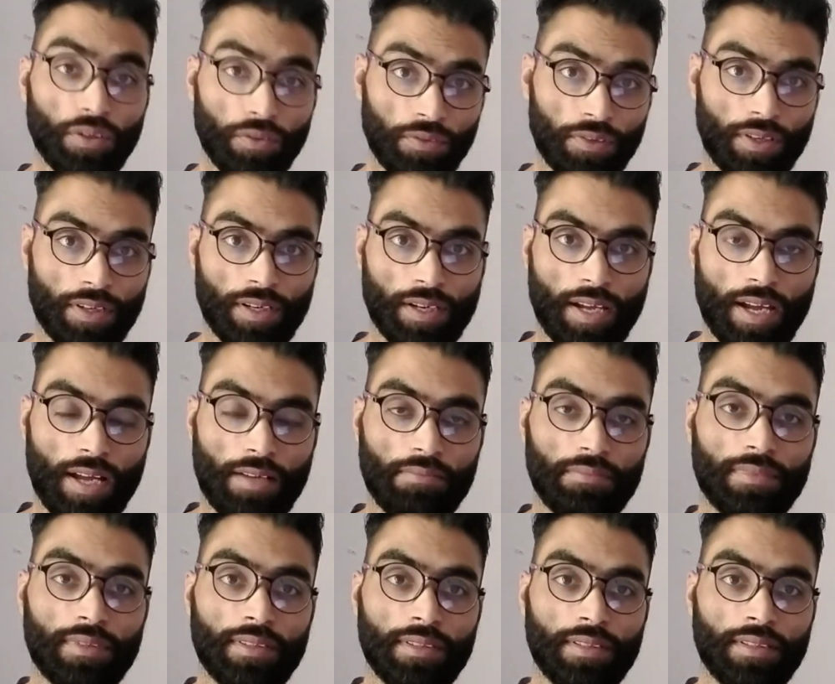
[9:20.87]

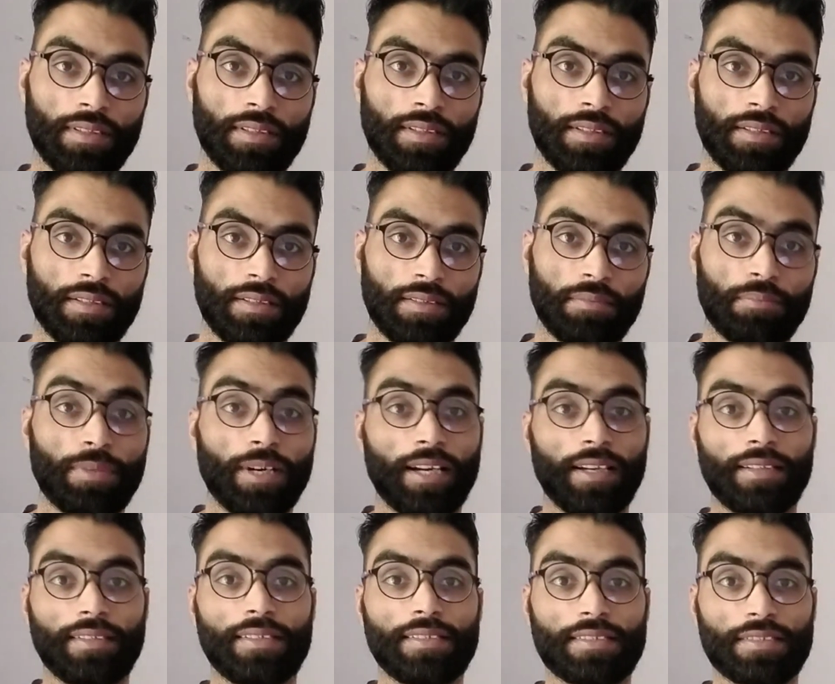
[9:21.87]
overcome
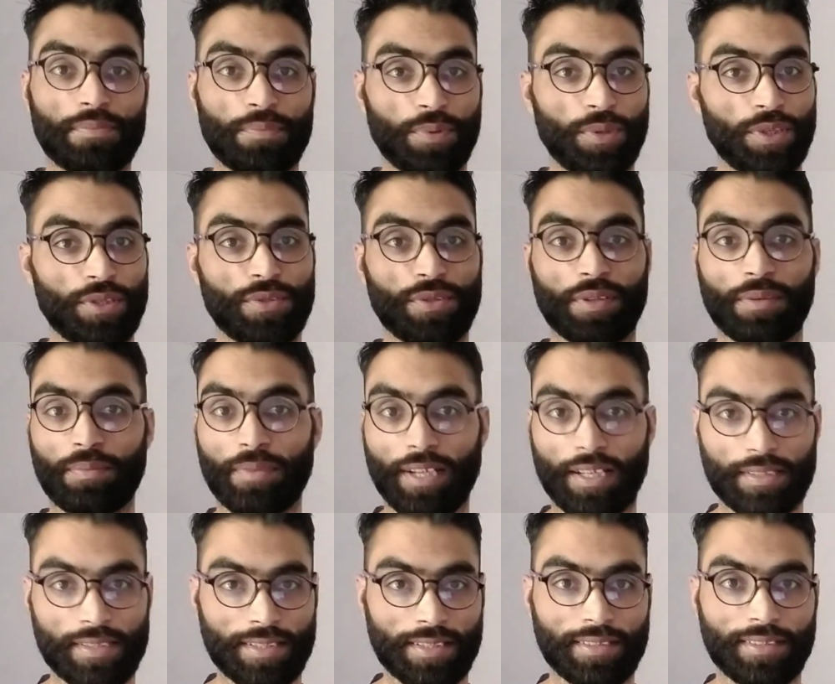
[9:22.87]
by the spiritual
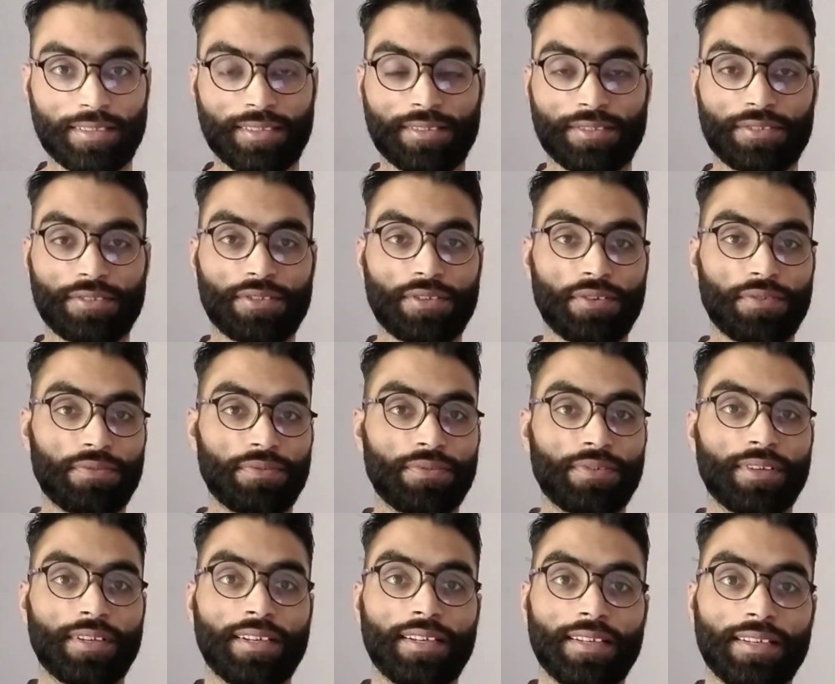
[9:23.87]
blessings of
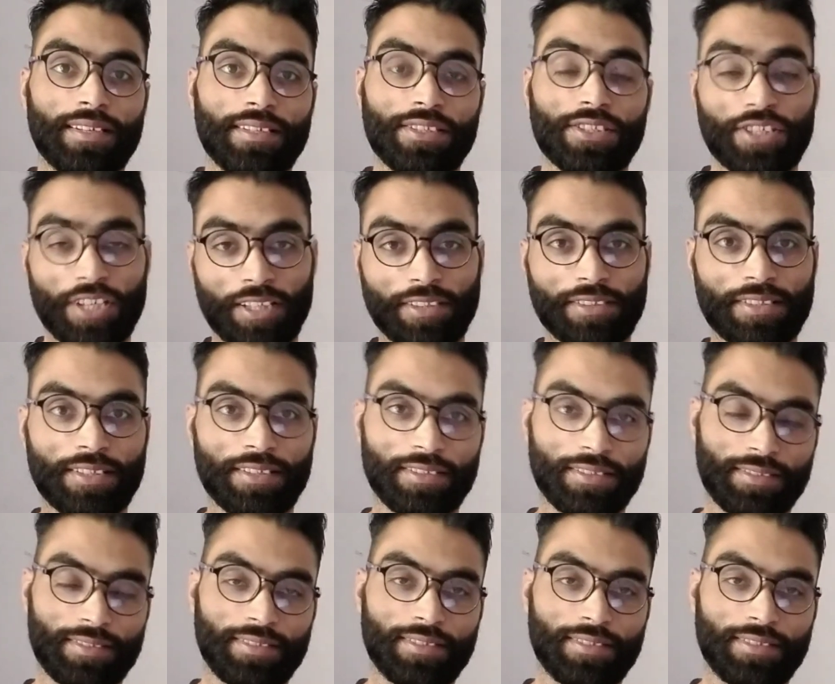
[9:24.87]
Chandra,